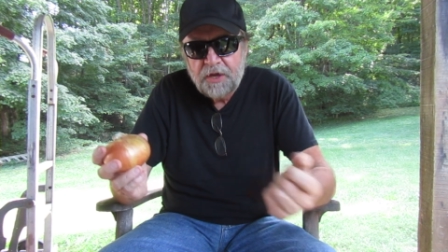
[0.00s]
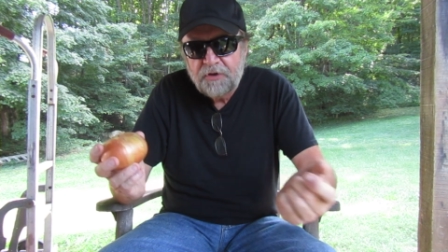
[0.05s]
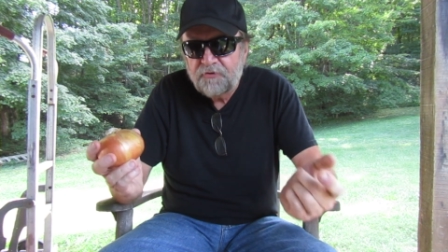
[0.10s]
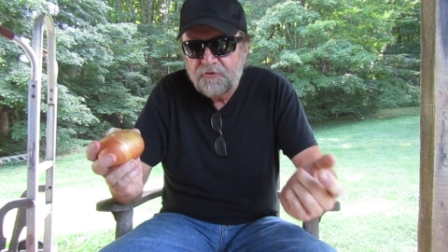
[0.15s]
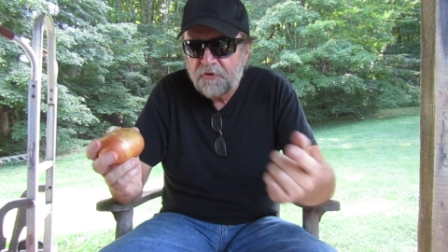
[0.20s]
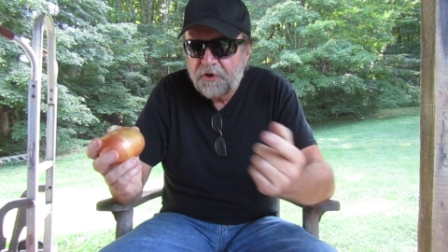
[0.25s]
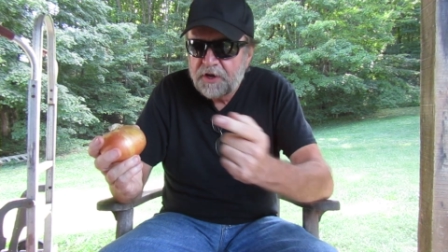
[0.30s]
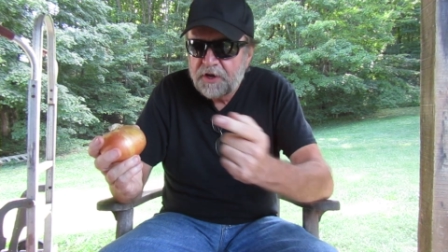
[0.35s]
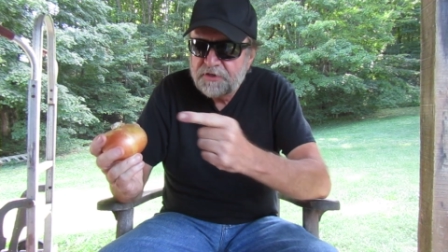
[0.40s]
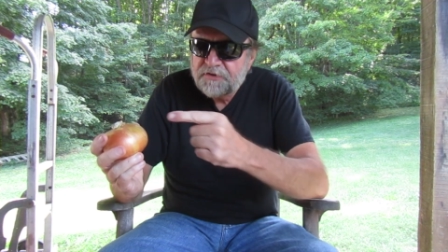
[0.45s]

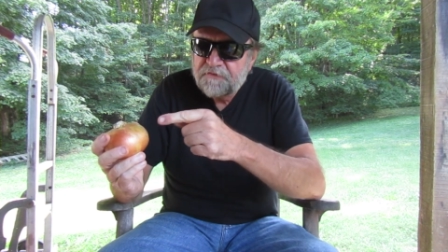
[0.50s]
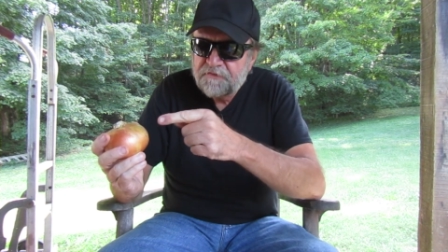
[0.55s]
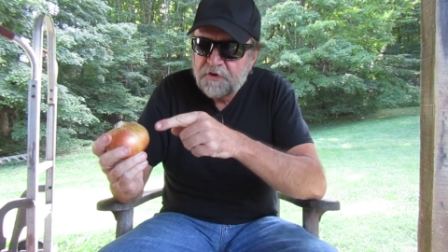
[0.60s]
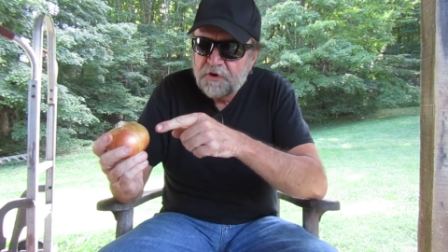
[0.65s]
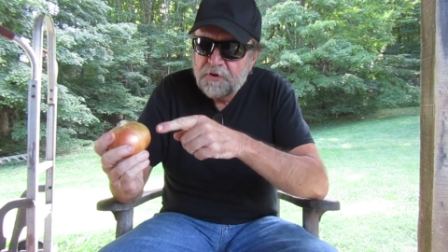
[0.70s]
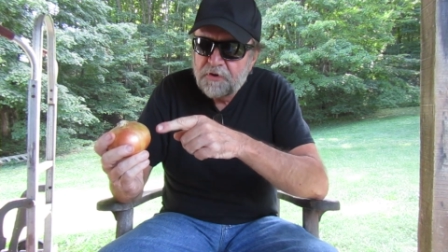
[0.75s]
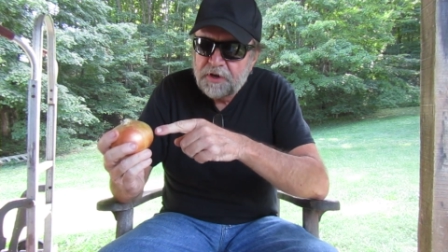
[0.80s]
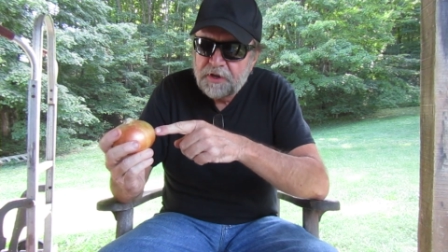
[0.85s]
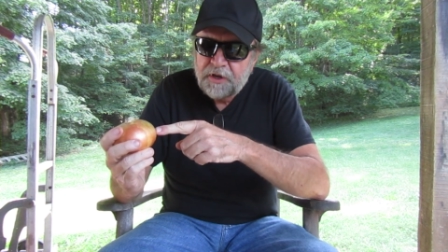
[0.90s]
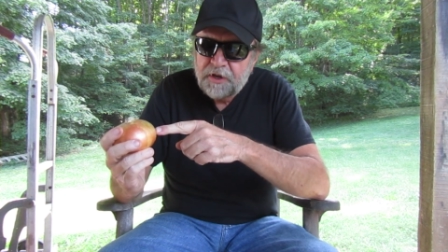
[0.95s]

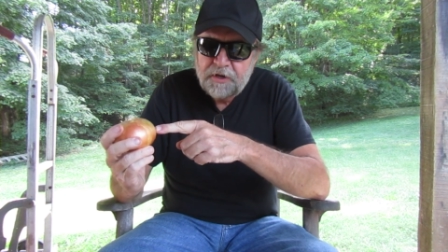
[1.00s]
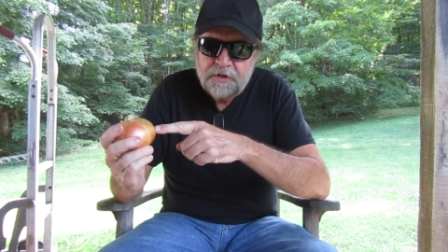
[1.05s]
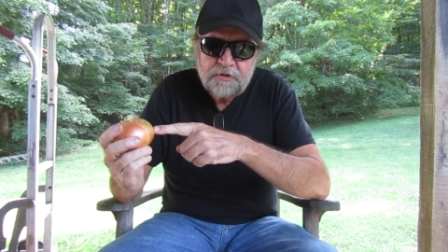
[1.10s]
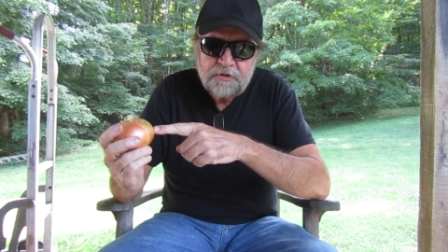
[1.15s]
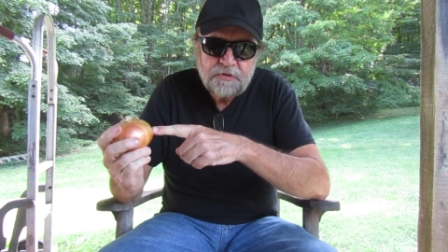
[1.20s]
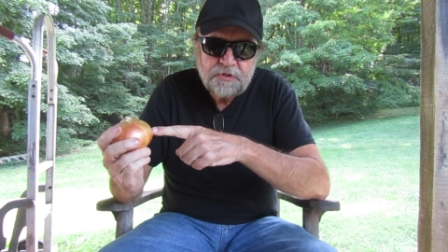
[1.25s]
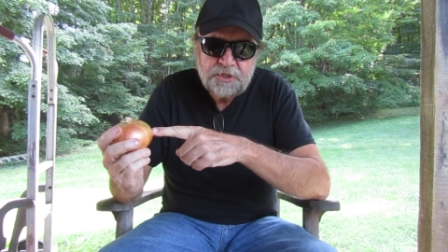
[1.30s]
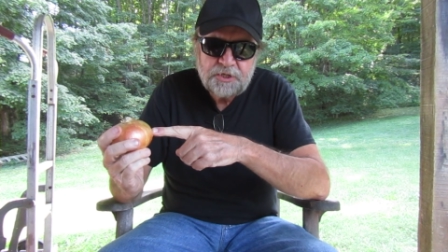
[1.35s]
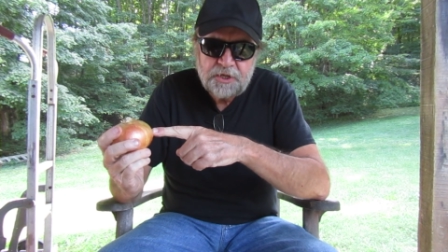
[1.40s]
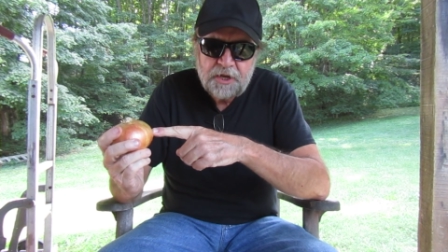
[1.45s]
transfer it into
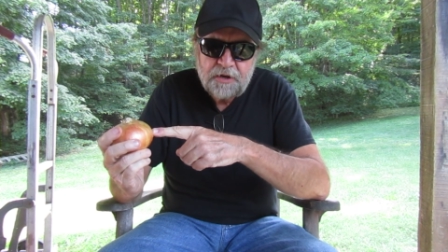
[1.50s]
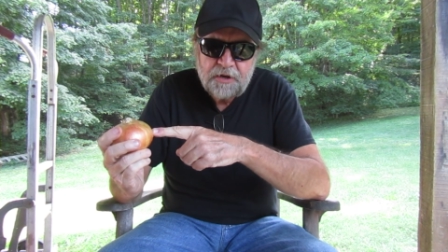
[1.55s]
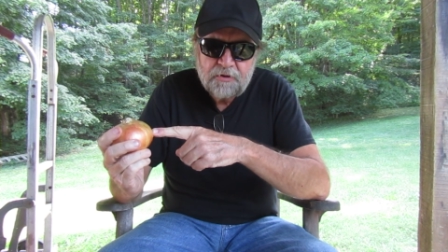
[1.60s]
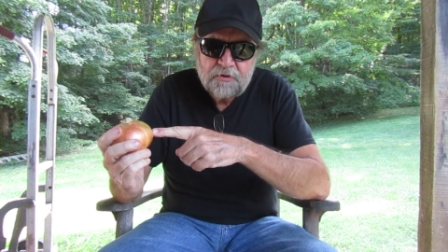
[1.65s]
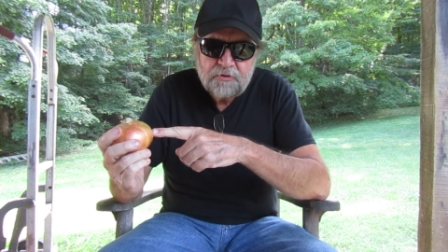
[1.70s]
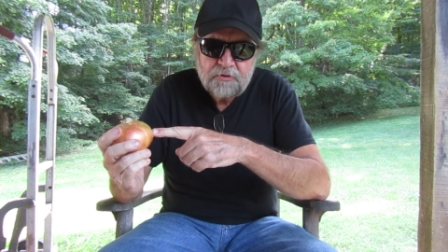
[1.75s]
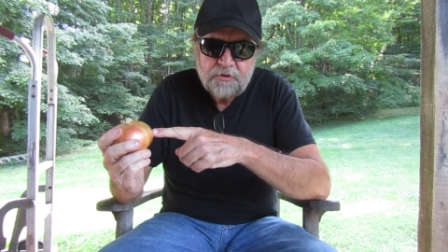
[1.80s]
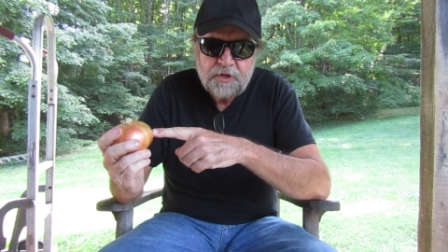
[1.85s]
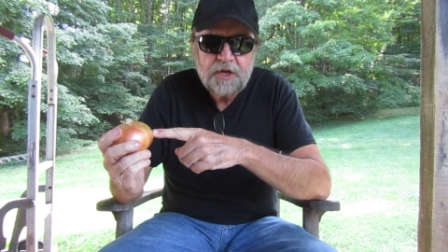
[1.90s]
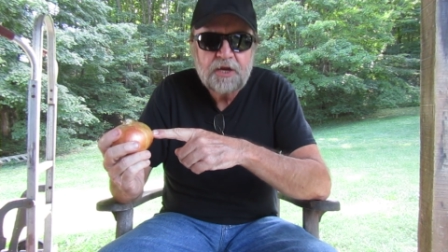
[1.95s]
the
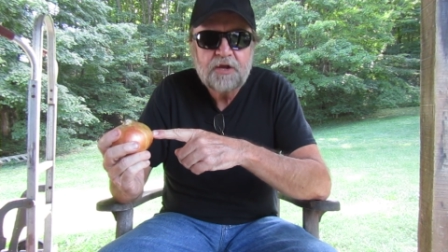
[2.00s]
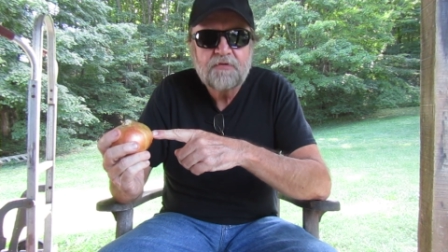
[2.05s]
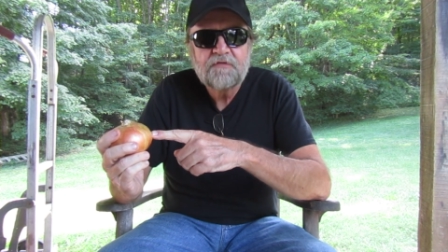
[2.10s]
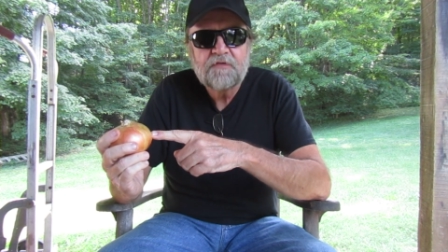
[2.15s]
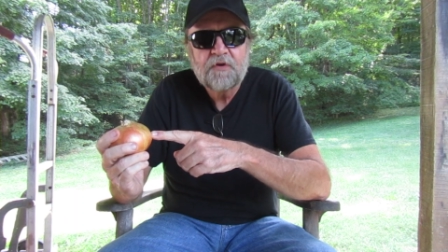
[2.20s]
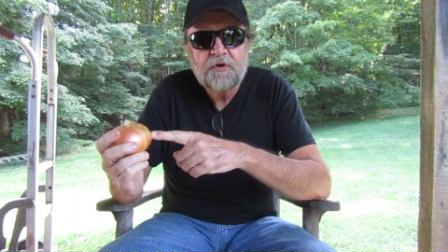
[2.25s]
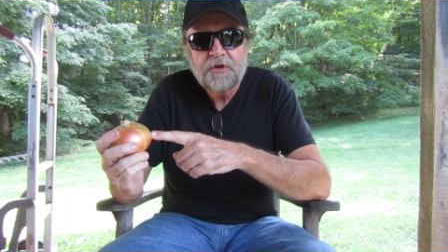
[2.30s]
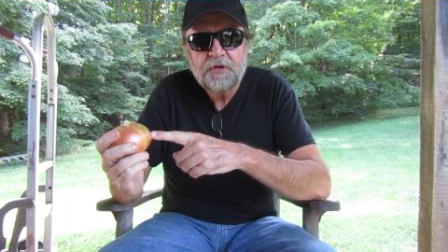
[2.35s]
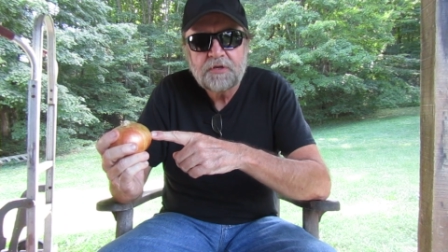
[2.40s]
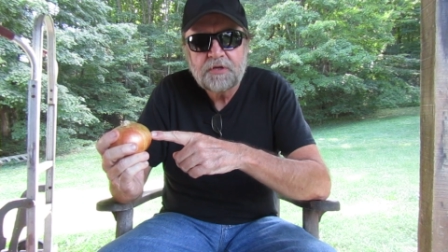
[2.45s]
cell, and
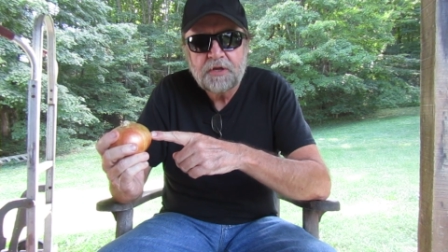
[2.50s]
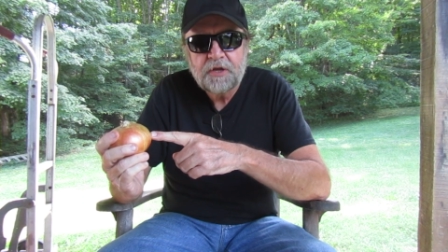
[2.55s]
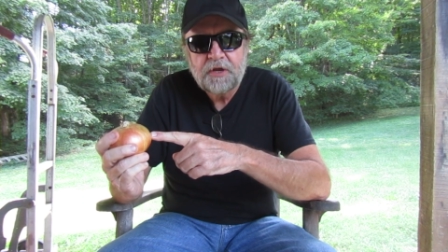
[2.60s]
convert it to